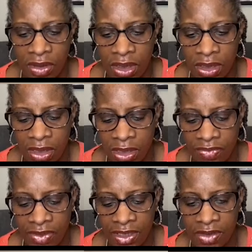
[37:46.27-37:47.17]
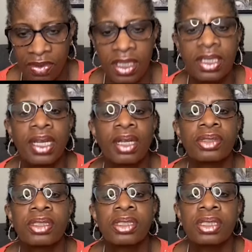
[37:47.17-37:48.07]
on another device right now to
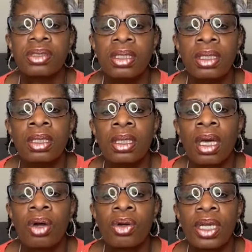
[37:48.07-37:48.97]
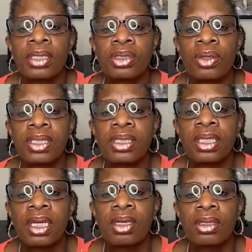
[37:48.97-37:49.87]
see. Okay, so I see
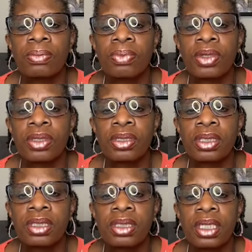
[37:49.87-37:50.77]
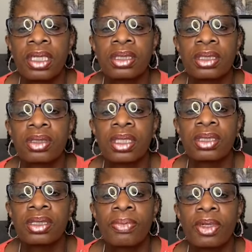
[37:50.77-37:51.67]
that Burgundy Sings. Okay,
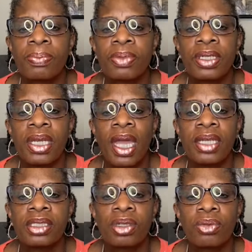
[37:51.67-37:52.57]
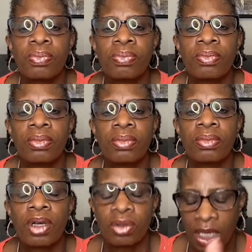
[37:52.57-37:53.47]
so I'm going to pin that. So,
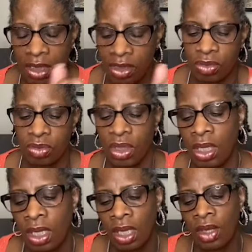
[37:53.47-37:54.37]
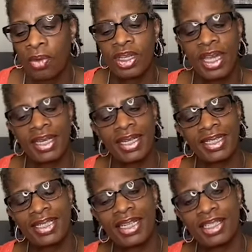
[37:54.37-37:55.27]
okay, cool. Well, yeah,
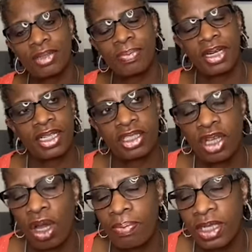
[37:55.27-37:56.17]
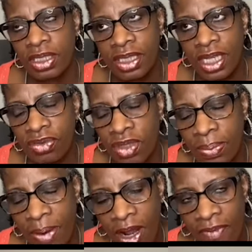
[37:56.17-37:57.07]
let's see a little bit of that song, because that's really
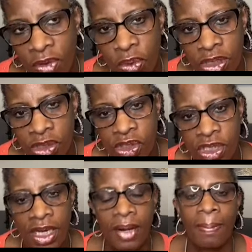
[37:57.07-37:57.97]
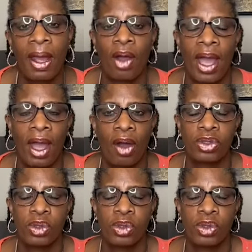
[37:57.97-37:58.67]
powerful what you shared about how